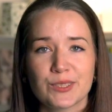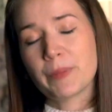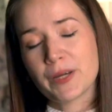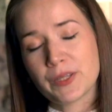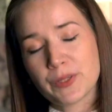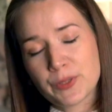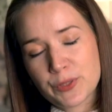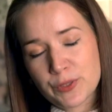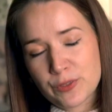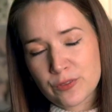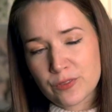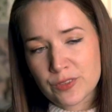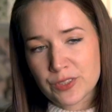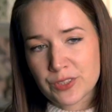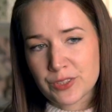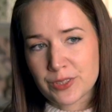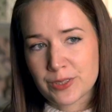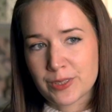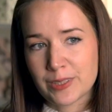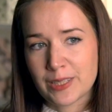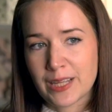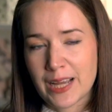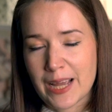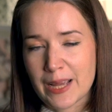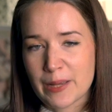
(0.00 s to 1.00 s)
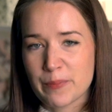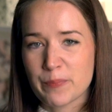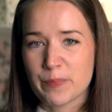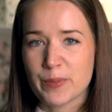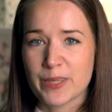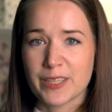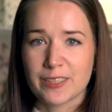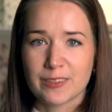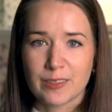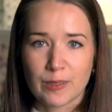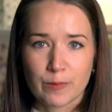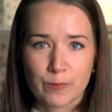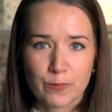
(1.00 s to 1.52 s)
But overall, I
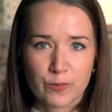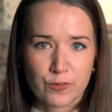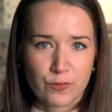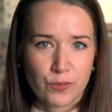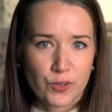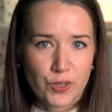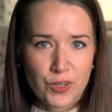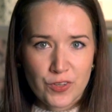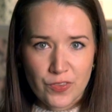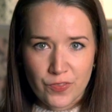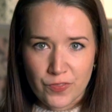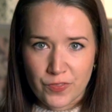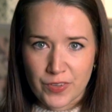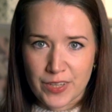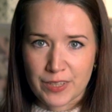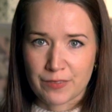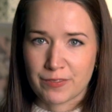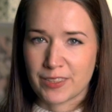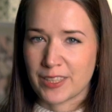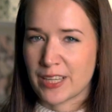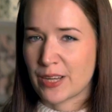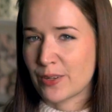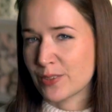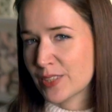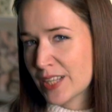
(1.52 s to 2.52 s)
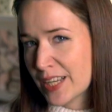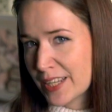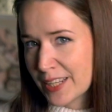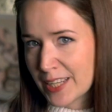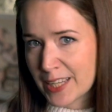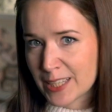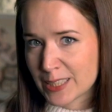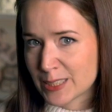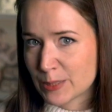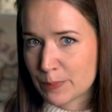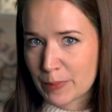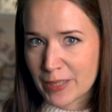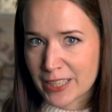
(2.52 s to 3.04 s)
picked up Fourth Thing without any
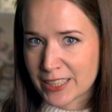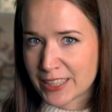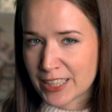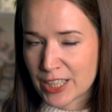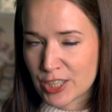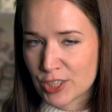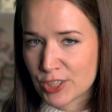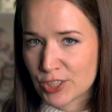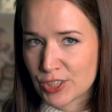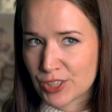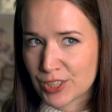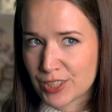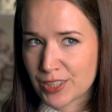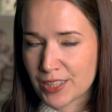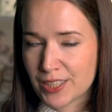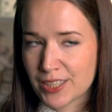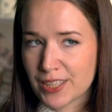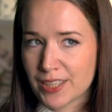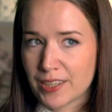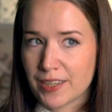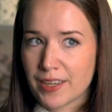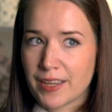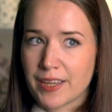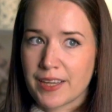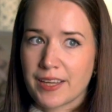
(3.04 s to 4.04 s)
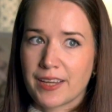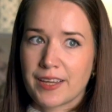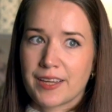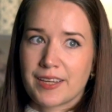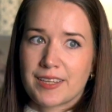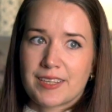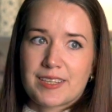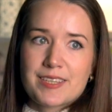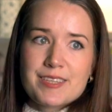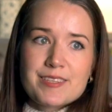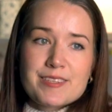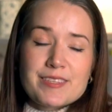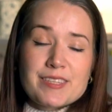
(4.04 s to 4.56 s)
expectation.
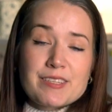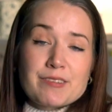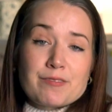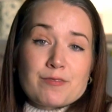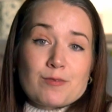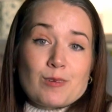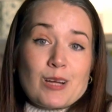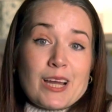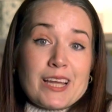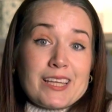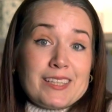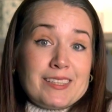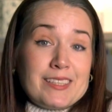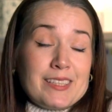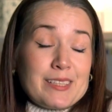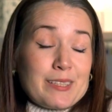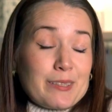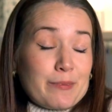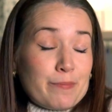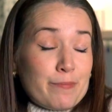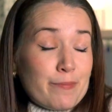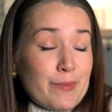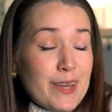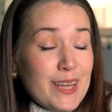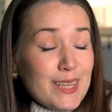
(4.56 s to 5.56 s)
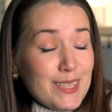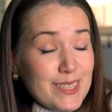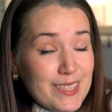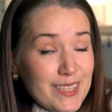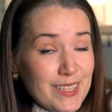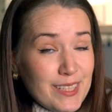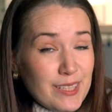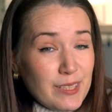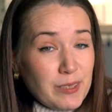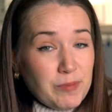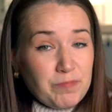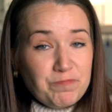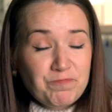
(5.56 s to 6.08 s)
Is the writing
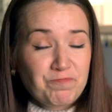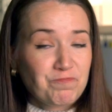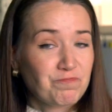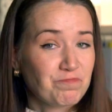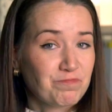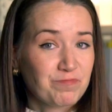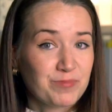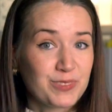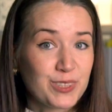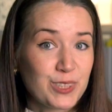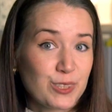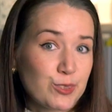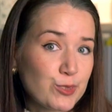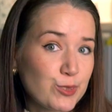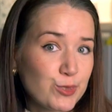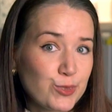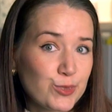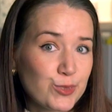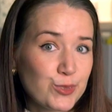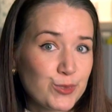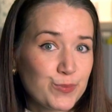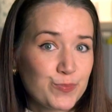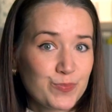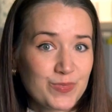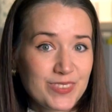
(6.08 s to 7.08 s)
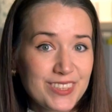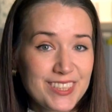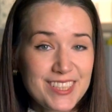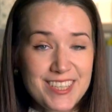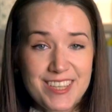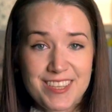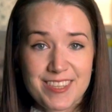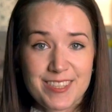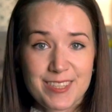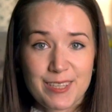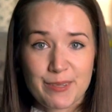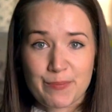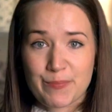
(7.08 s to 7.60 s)
amazing? No.
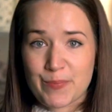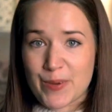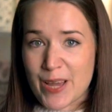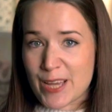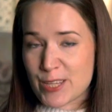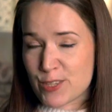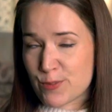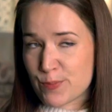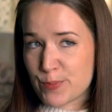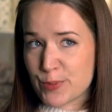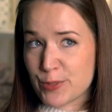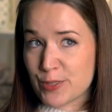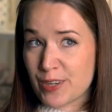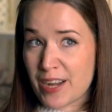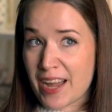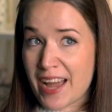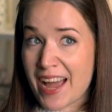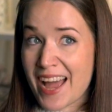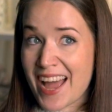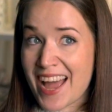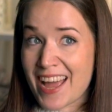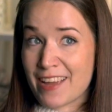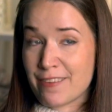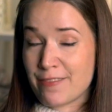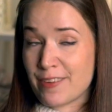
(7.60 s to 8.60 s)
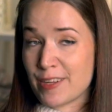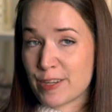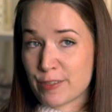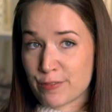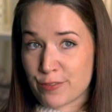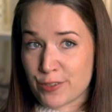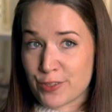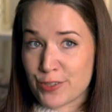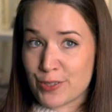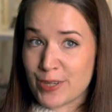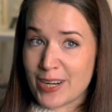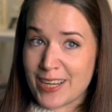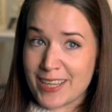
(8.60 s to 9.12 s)
Is the best book I've
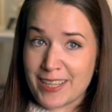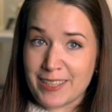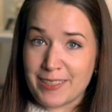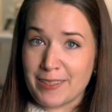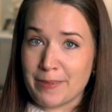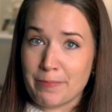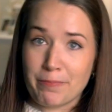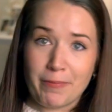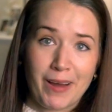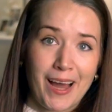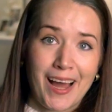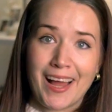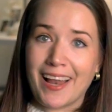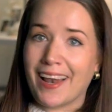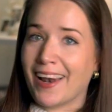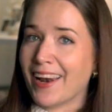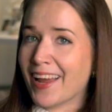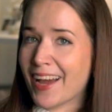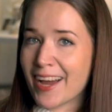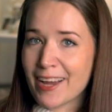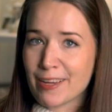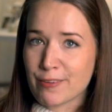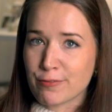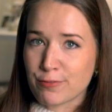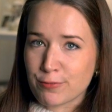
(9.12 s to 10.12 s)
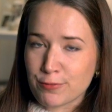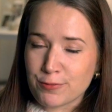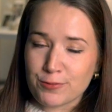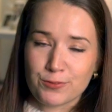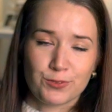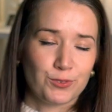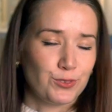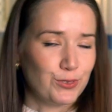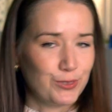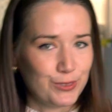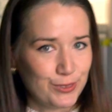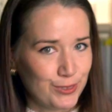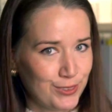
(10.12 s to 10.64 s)
ever read in my life?
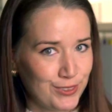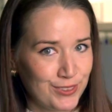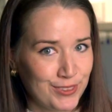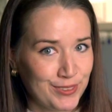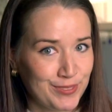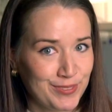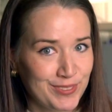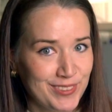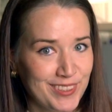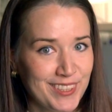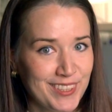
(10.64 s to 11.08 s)
No.